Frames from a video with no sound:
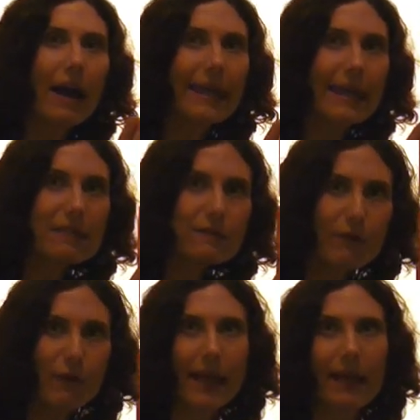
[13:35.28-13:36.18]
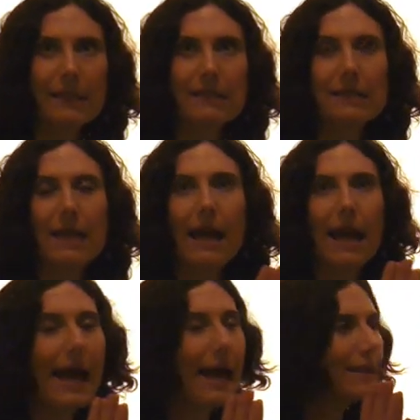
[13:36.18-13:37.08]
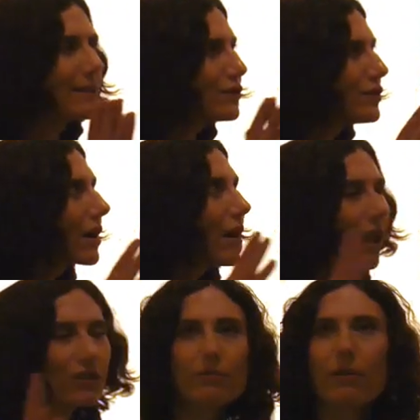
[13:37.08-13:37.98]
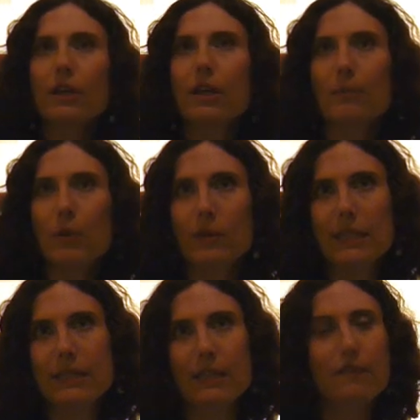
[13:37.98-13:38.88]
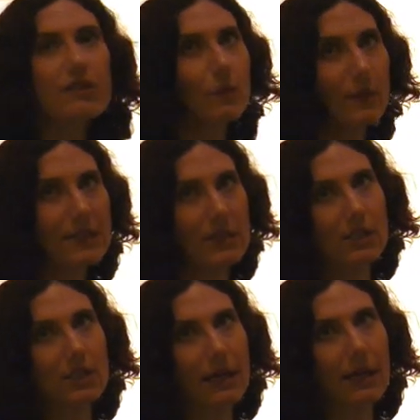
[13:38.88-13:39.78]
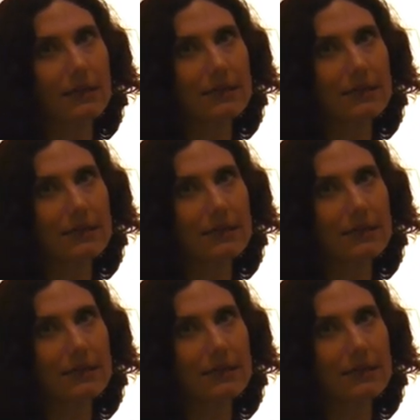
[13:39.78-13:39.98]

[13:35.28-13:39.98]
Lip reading: his friends and the cultural community of Theresienstadt.